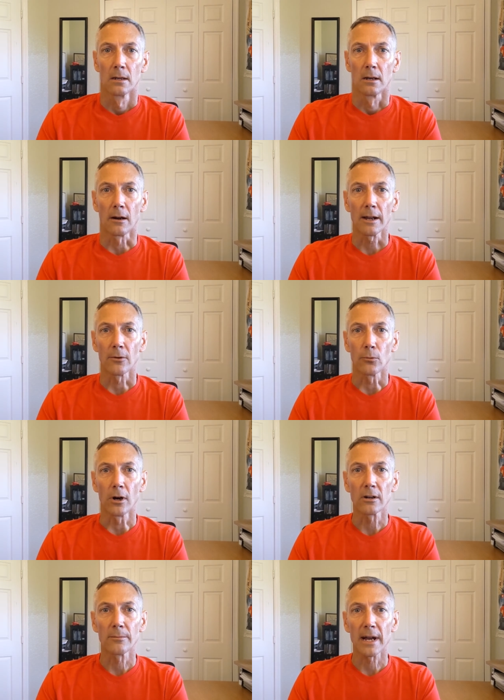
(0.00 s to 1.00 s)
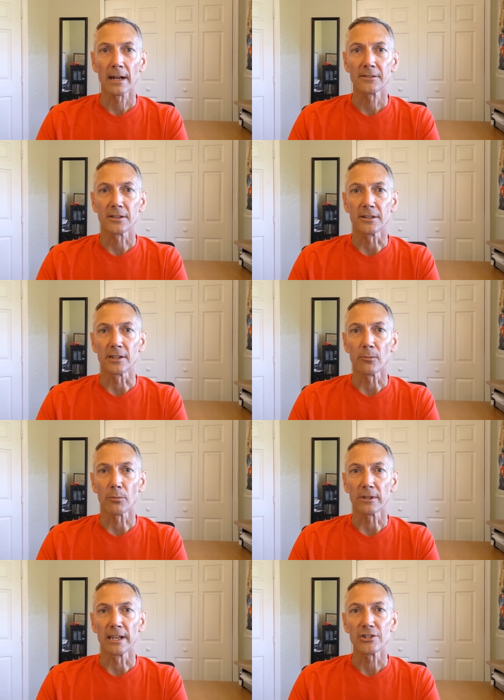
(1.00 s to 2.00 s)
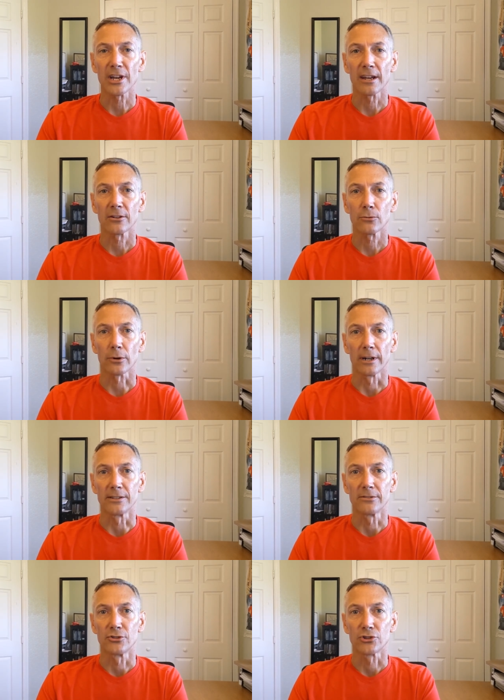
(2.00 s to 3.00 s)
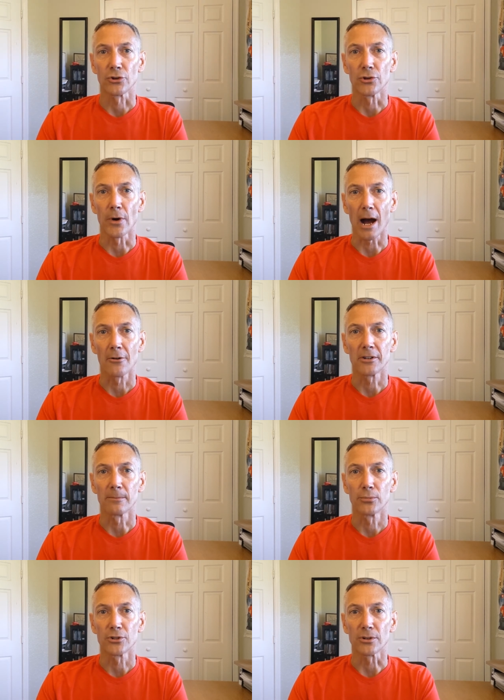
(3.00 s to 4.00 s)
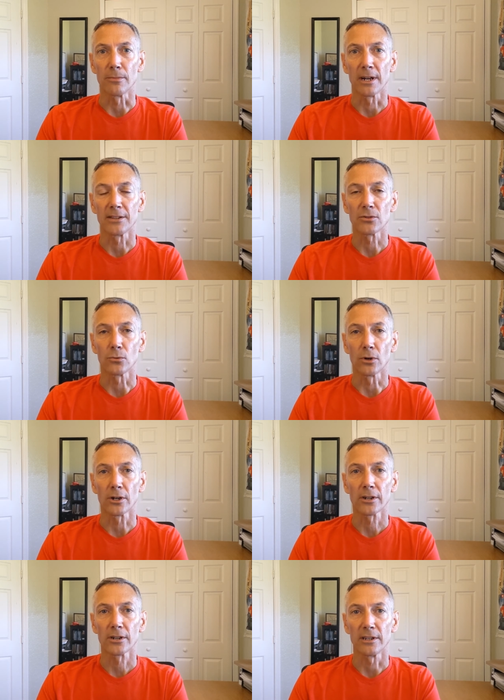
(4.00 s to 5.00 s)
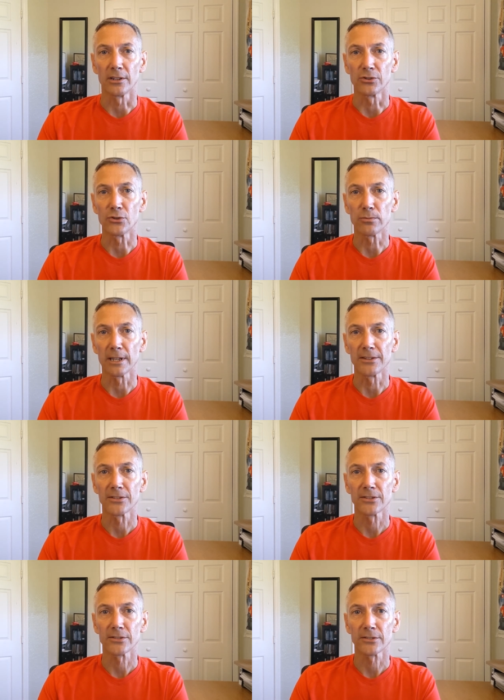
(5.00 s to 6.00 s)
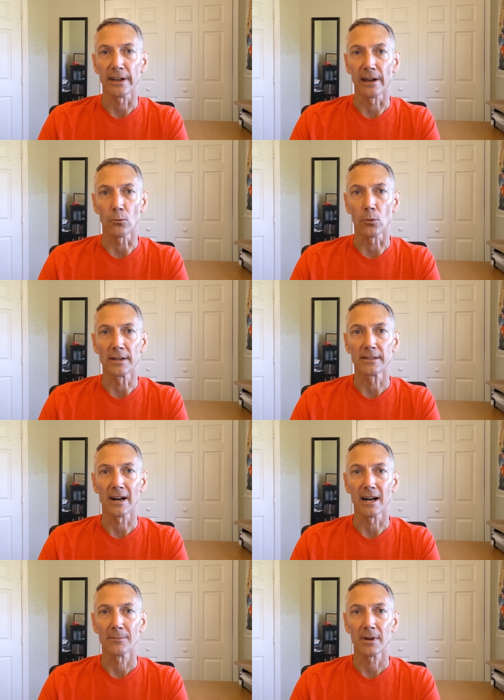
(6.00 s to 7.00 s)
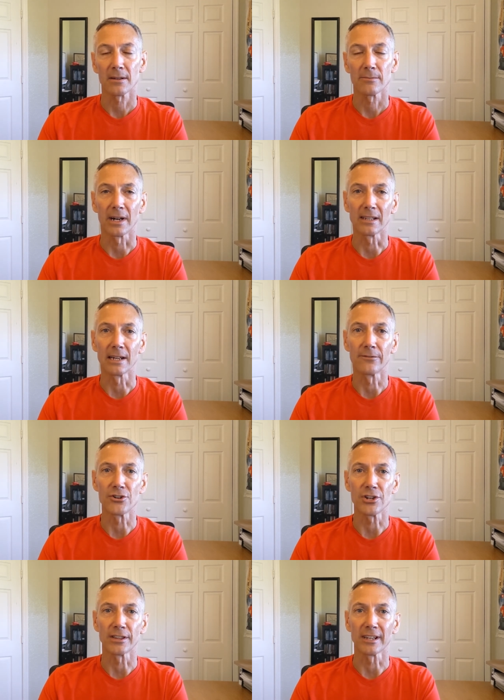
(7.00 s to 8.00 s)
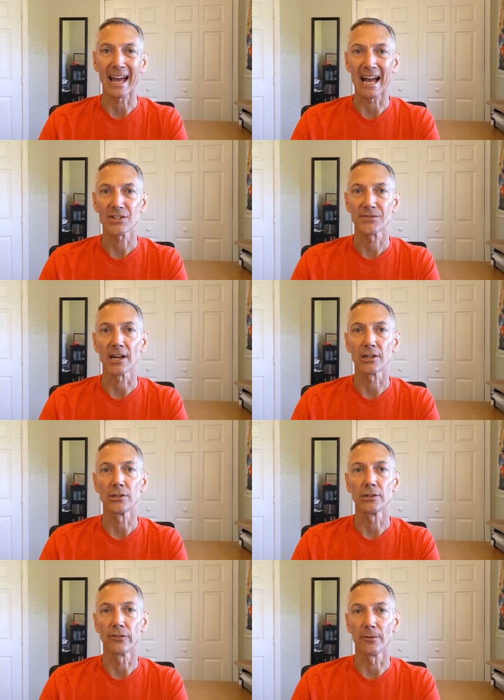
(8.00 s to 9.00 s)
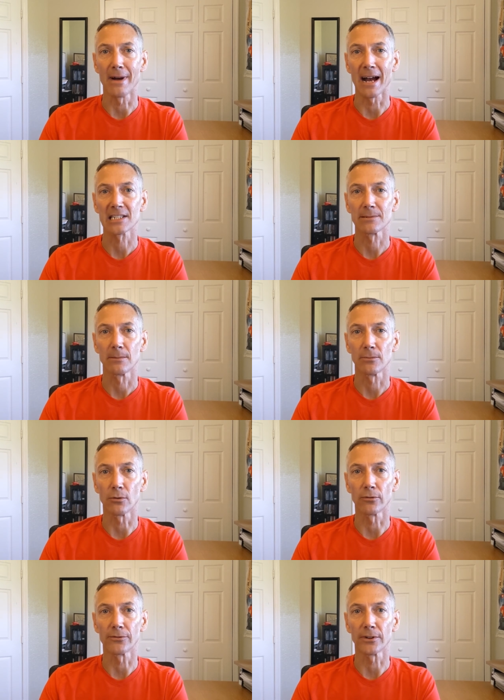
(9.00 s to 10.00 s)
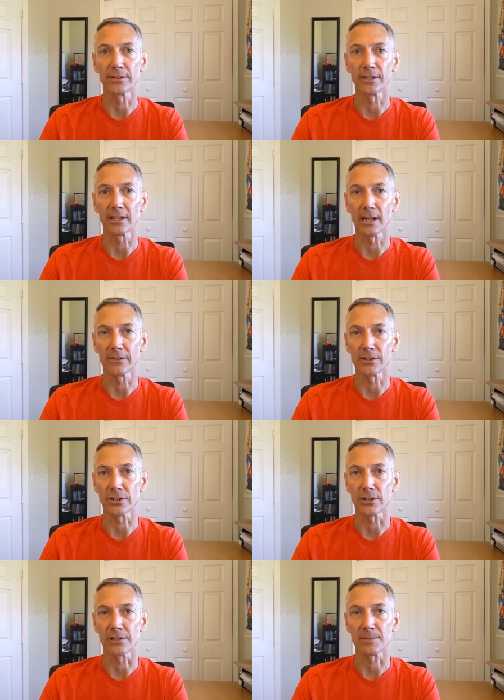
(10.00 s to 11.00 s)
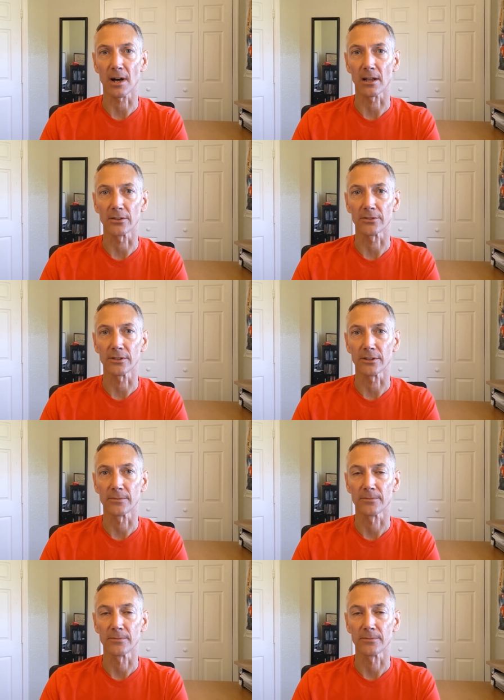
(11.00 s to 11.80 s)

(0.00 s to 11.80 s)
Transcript: All right, welcome back to the Double Play channel where I show you how you can put your money to work in two places at one time by leveraging the cash value of a maximum overfunded life insurance policy.